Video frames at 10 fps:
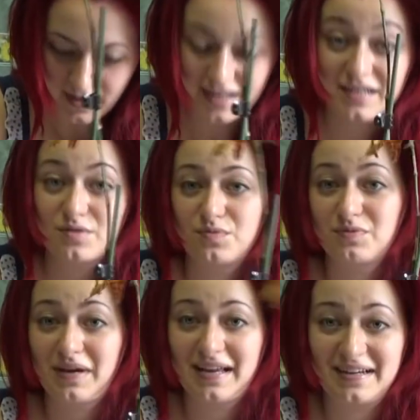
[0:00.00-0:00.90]
I need to put
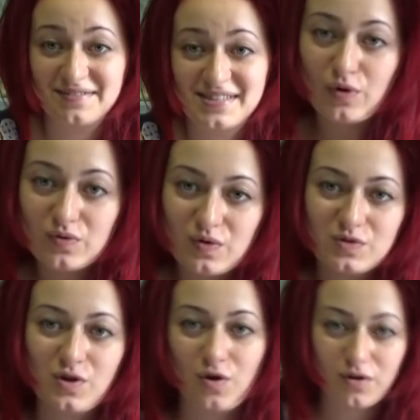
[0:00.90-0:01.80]
my gloves. Now those
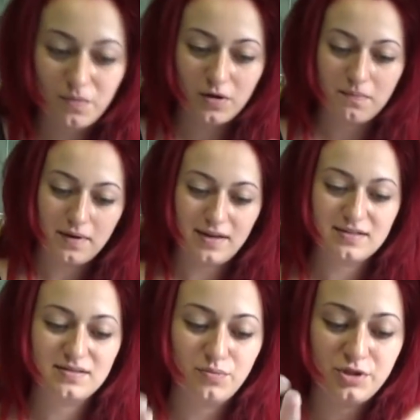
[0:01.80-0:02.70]
horrible
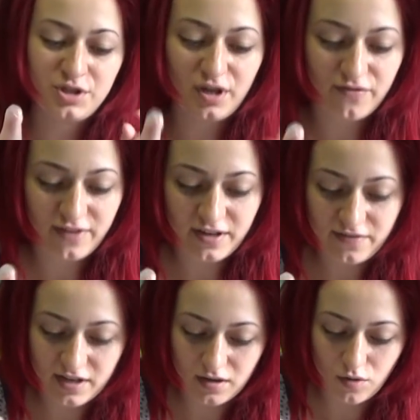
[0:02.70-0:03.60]
bugs which are
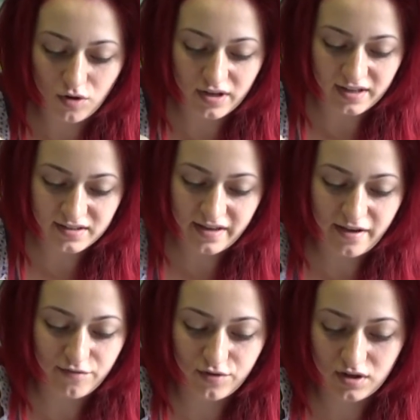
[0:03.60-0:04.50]
very long and
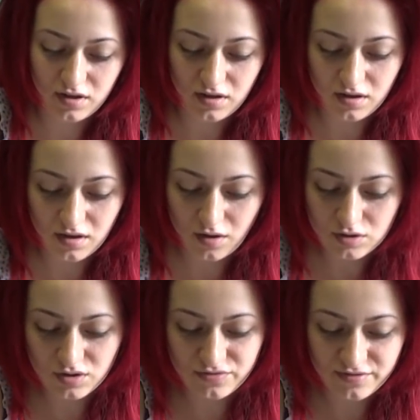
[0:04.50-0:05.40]
have a
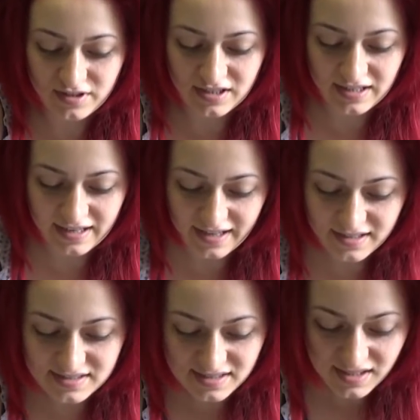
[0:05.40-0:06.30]
lot of
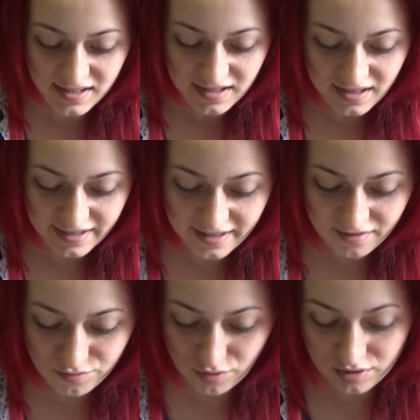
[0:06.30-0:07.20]
legs. I
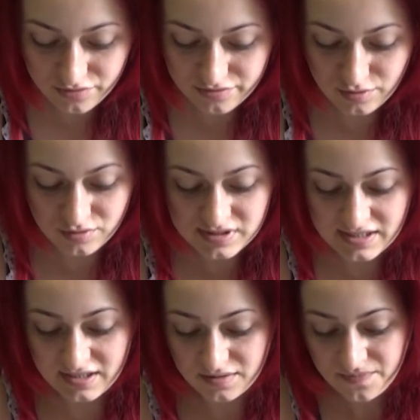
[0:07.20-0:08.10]
have one of those
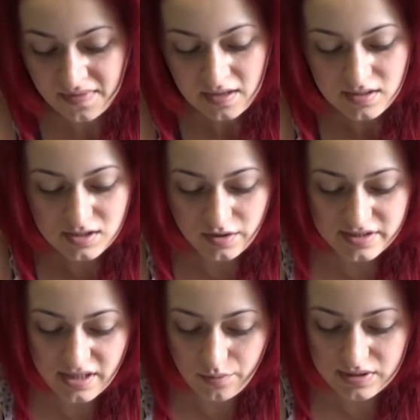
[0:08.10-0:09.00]
here. So
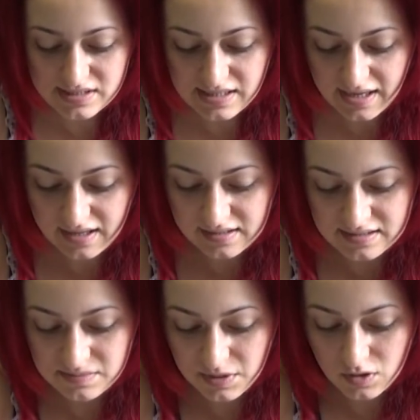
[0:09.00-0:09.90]
as I was saying,
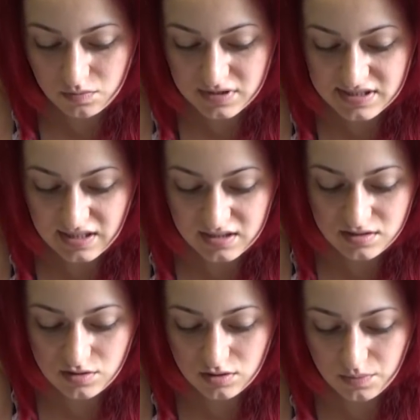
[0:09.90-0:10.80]
this medium is not
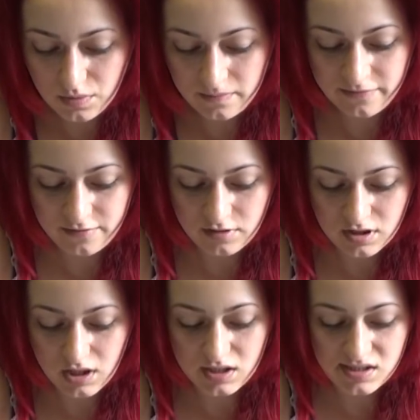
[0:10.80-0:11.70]
suitable for
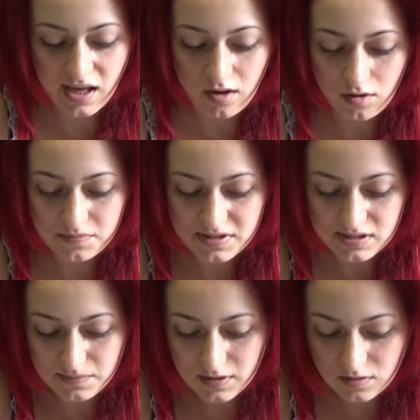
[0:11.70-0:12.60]
Psychopsis
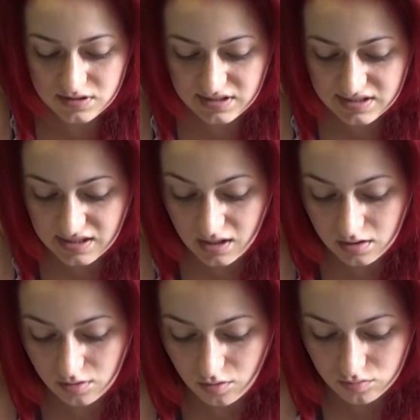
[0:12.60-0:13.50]
because these are
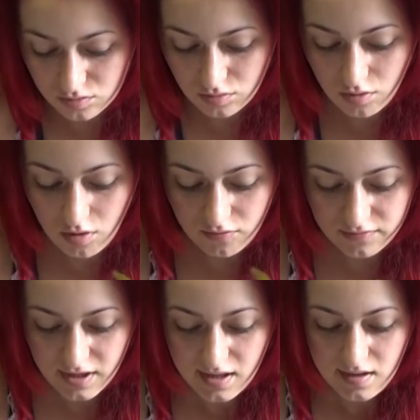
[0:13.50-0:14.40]
known to love
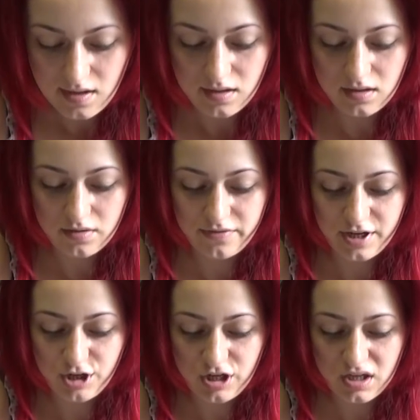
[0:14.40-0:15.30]
a
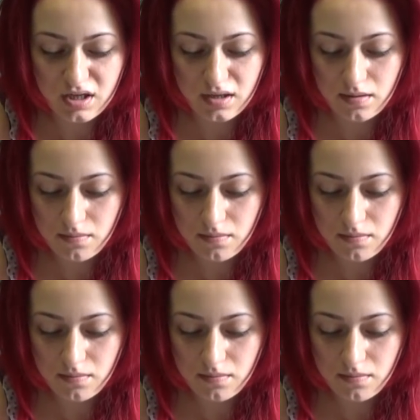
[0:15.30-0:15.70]
very